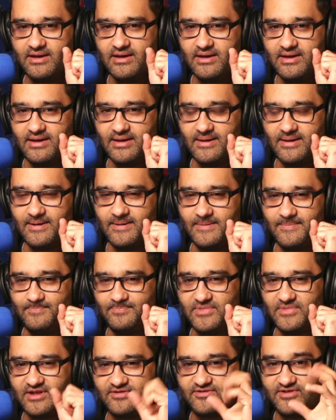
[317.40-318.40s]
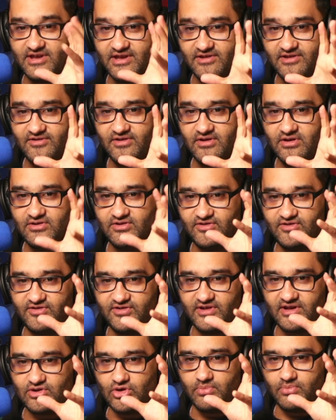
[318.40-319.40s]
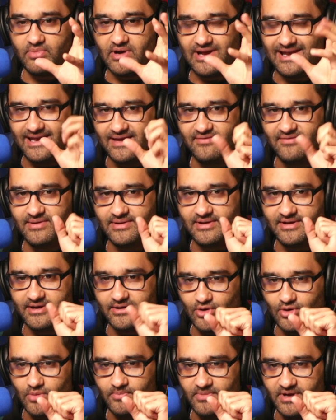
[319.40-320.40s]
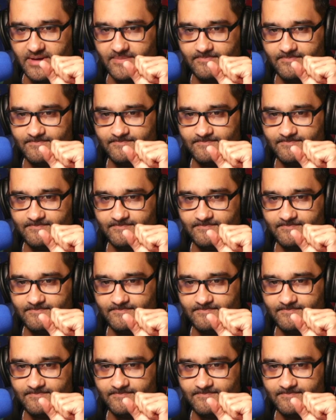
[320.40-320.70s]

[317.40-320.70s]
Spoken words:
It's easy to set up a limited company.